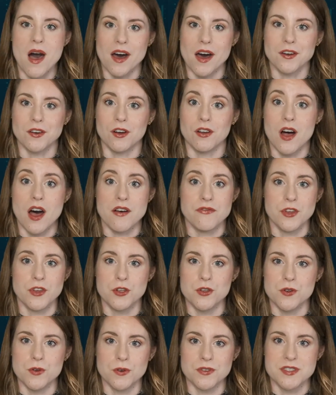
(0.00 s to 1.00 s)
model of the
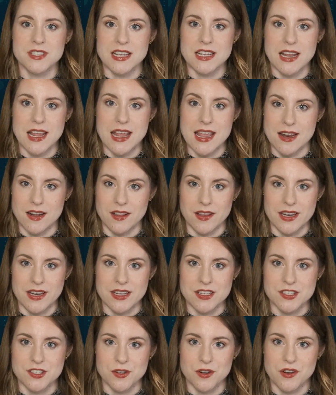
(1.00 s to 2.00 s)
Google Data
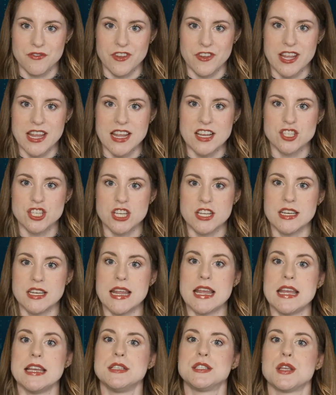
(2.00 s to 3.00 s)
Analytics certification
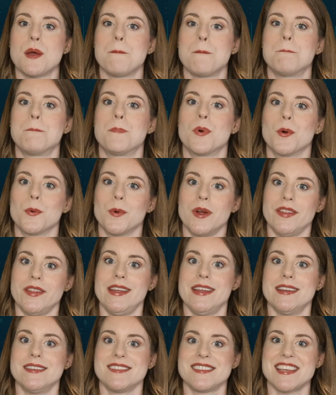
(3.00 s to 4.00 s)
is
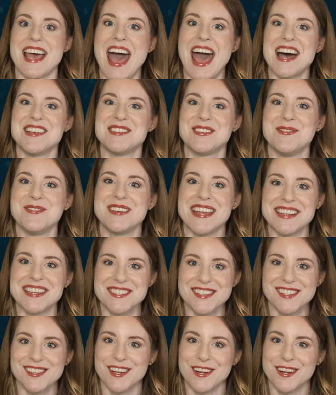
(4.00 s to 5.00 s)
brilliant, as you get to